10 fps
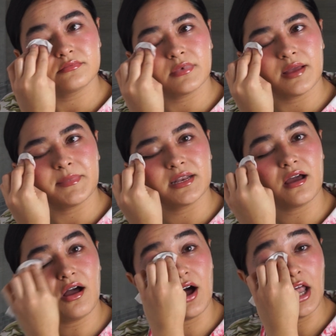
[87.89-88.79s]
I mean,
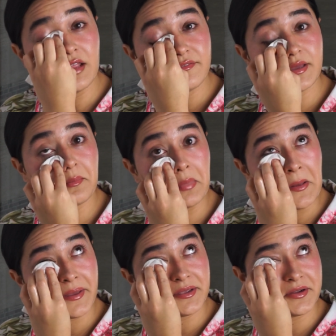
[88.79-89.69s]
not all of it,
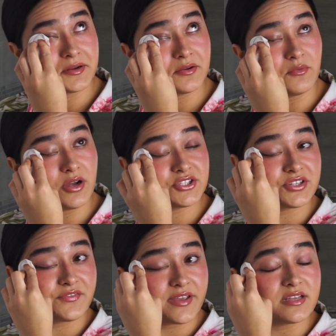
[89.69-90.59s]
but you're gonna wash
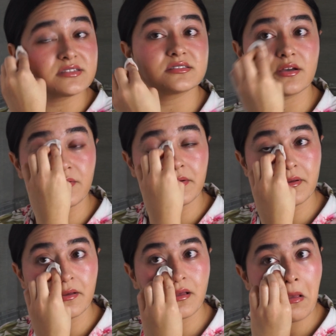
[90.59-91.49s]
your face, so
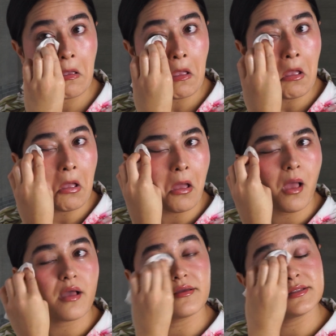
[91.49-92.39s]

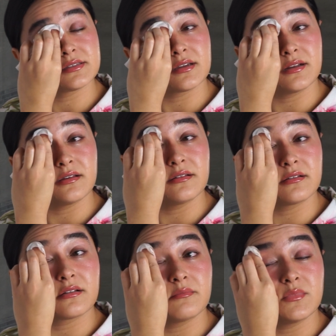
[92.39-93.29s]
it's
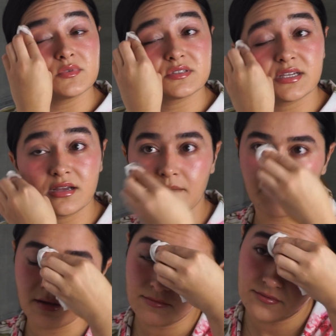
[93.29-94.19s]
gonna mostly come
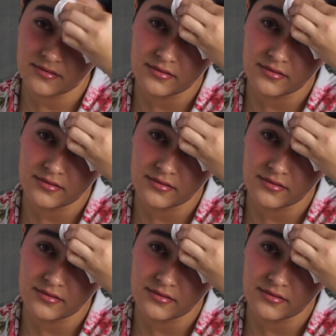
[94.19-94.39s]
off.